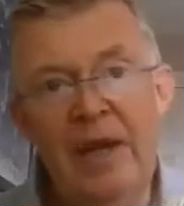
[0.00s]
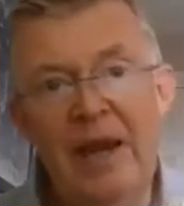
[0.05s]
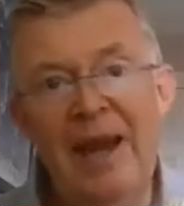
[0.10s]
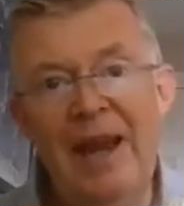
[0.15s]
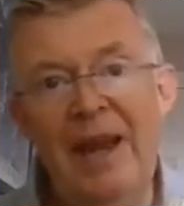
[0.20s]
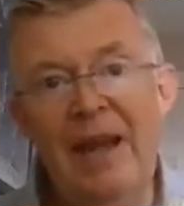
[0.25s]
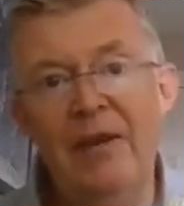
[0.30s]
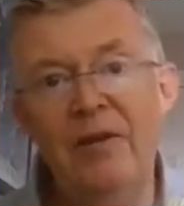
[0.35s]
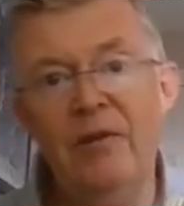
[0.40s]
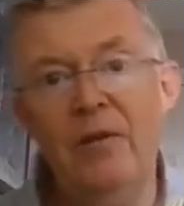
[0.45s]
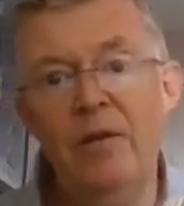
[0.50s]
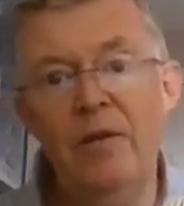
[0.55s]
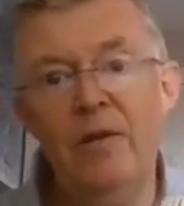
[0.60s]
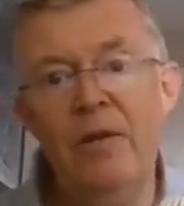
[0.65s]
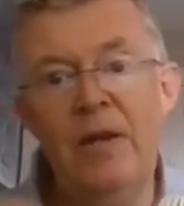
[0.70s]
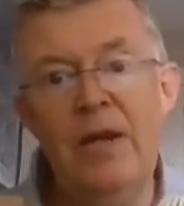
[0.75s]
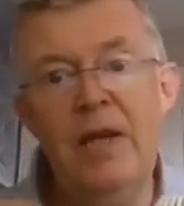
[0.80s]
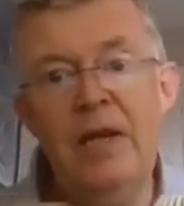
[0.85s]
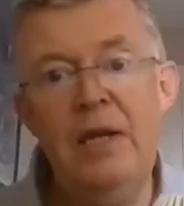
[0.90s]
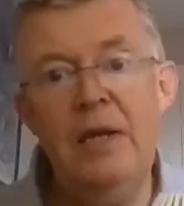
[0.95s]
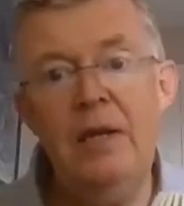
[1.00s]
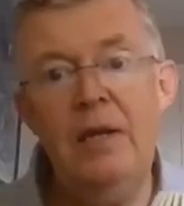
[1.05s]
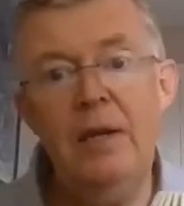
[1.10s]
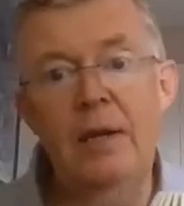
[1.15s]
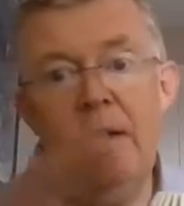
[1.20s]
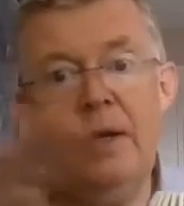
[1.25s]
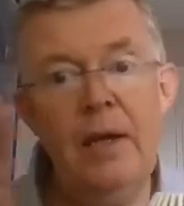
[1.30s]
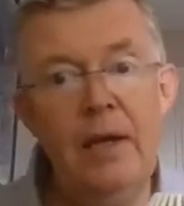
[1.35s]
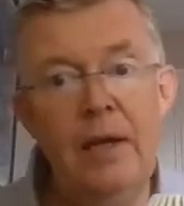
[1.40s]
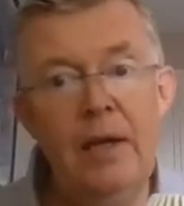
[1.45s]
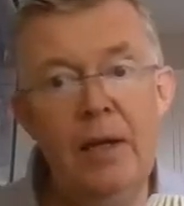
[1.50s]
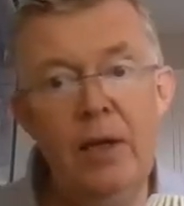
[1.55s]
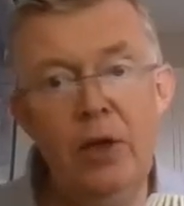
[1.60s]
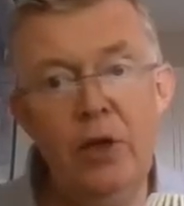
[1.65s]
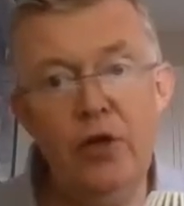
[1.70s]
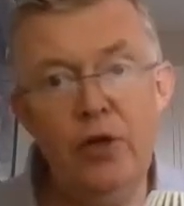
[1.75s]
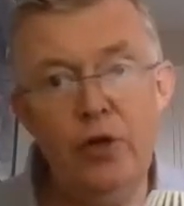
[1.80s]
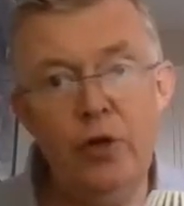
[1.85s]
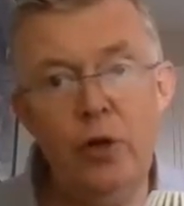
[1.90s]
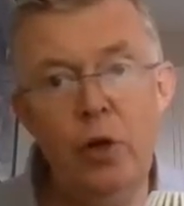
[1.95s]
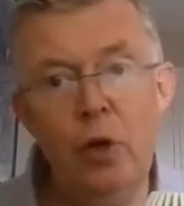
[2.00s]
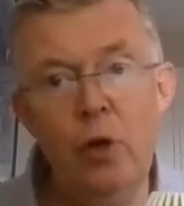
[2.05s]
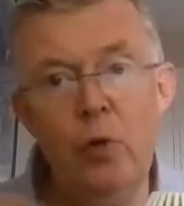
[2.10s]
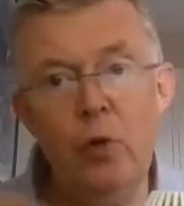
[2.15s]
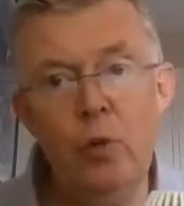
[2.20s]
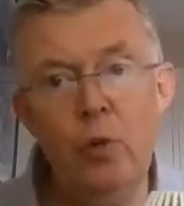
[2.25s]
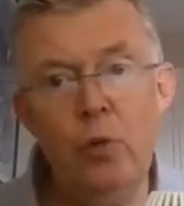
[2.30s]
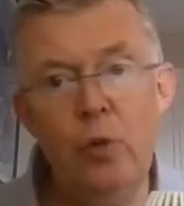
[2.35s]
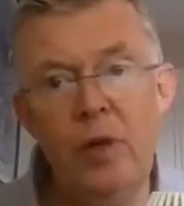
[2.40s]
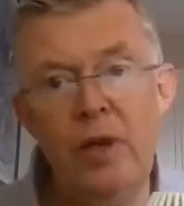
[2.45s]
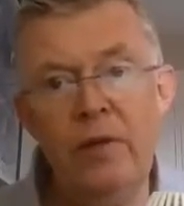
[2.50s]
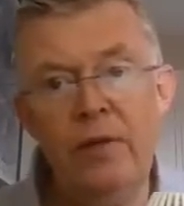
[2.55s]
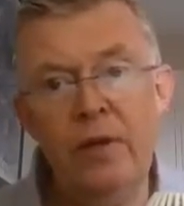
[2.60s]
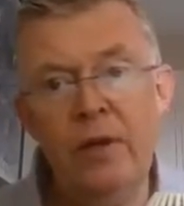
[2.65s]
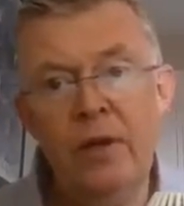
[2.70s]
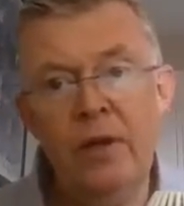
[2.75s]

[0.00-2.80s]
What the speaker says: and they control with